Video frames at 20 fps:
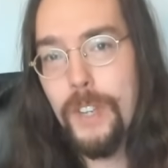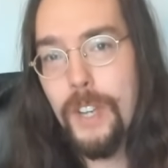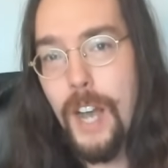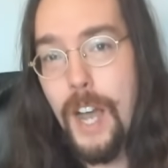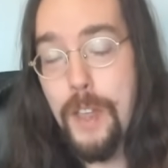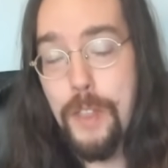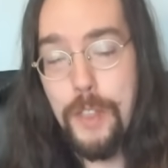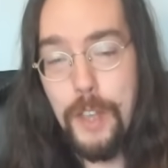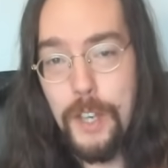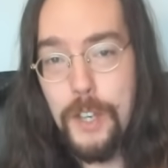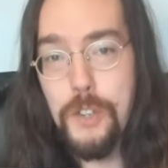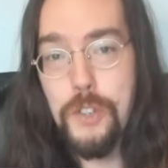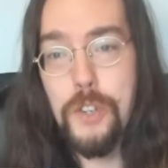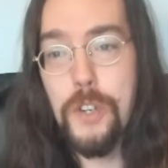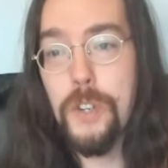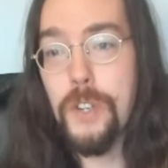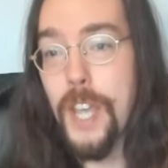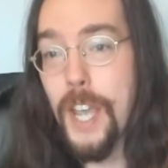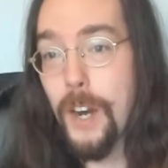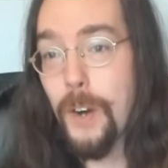I think it
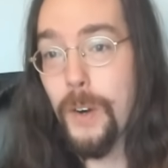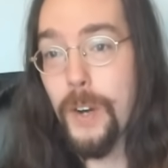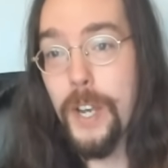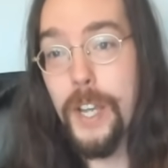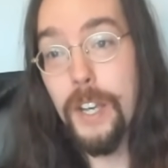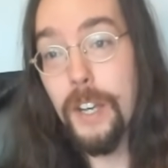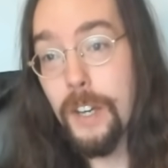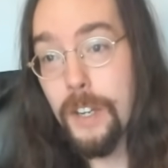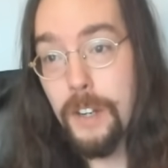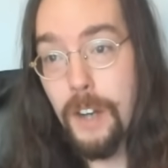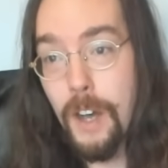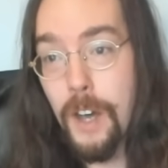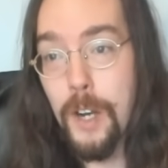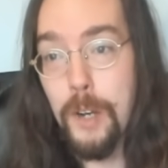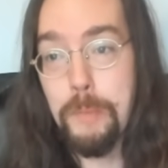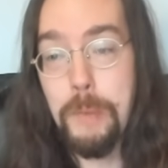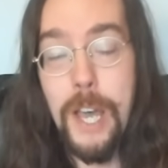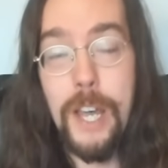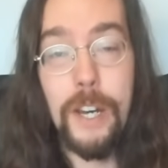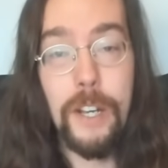should carry an
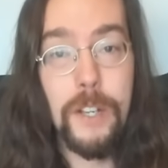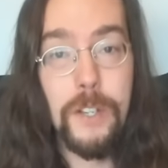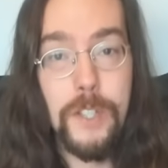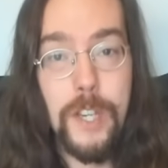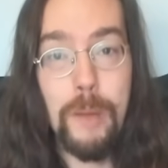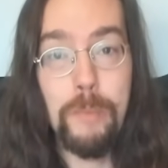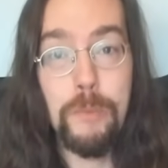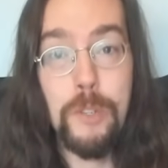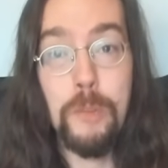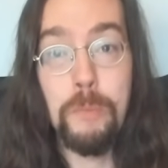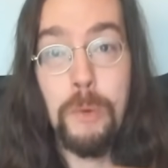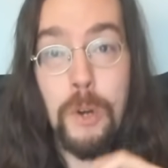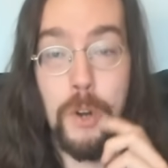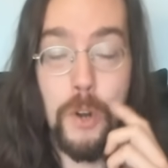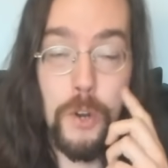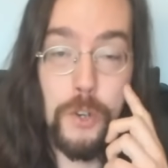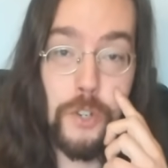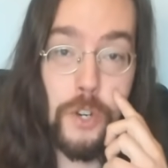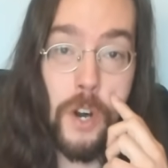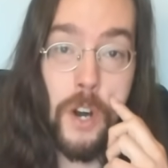automatic attempted
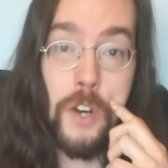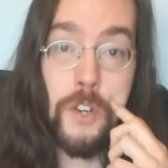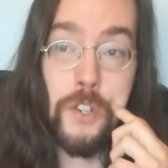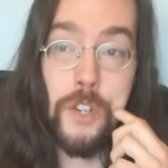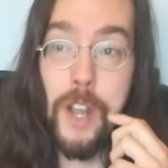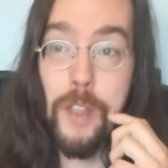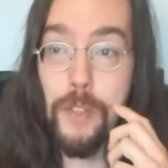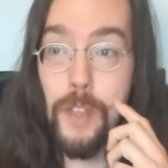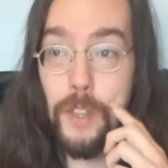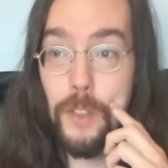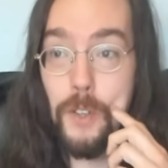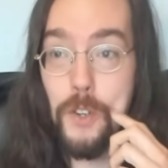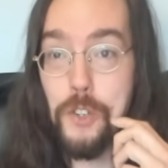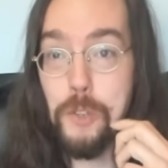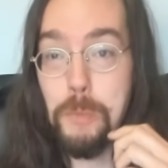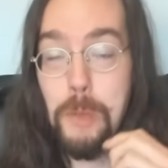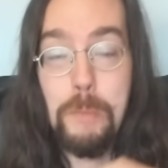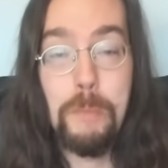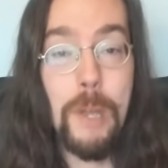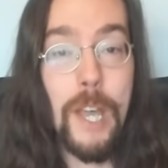murder charge, and I think there
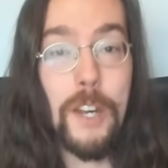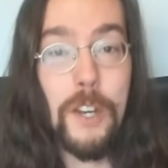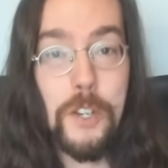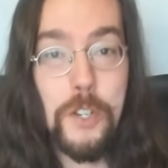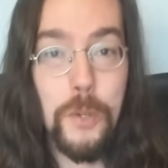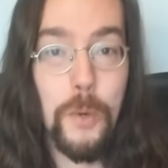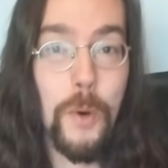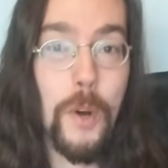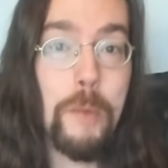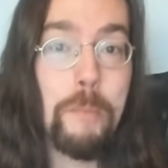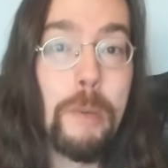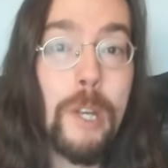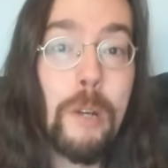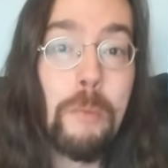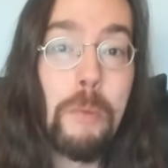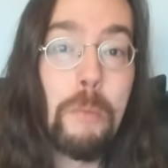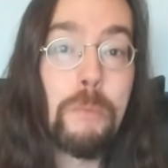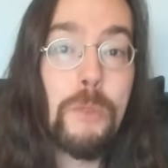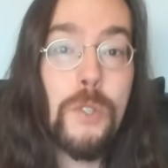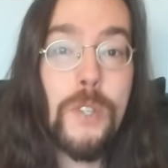should be mandatory
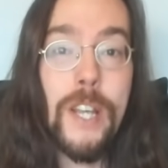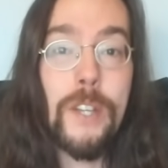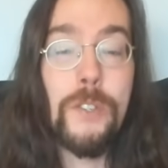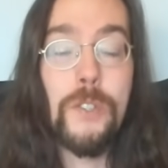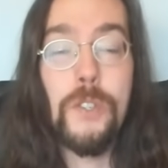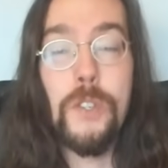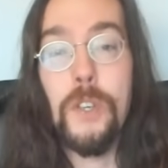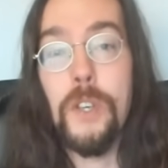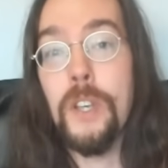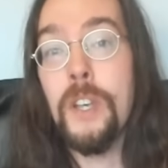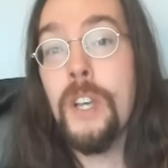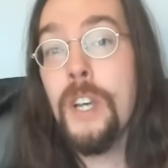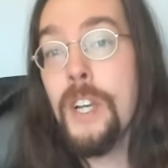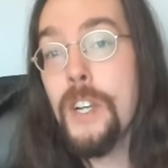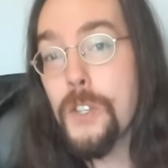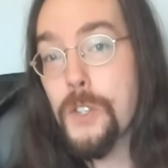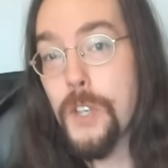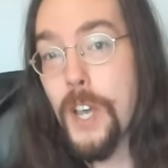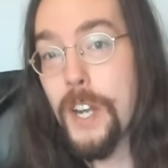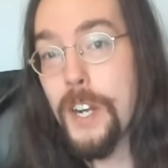minimum sentencing,
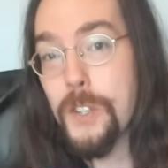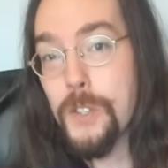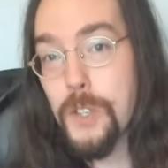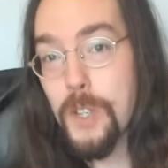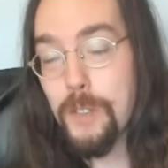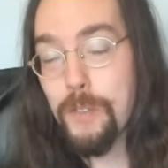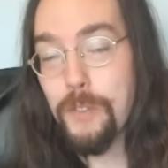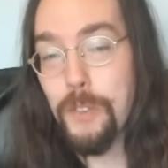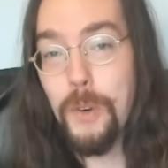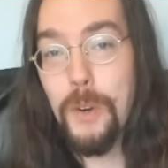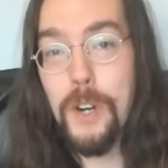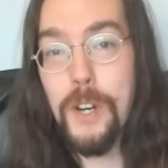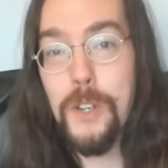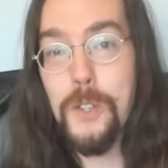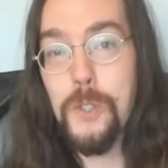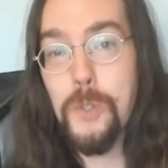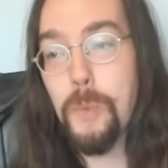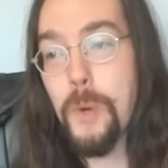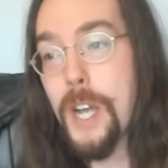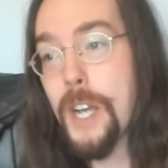sentencing for it
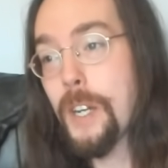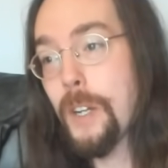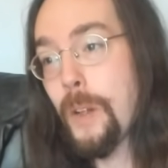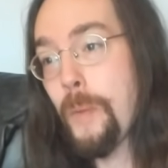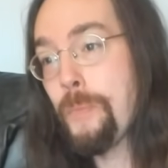as well.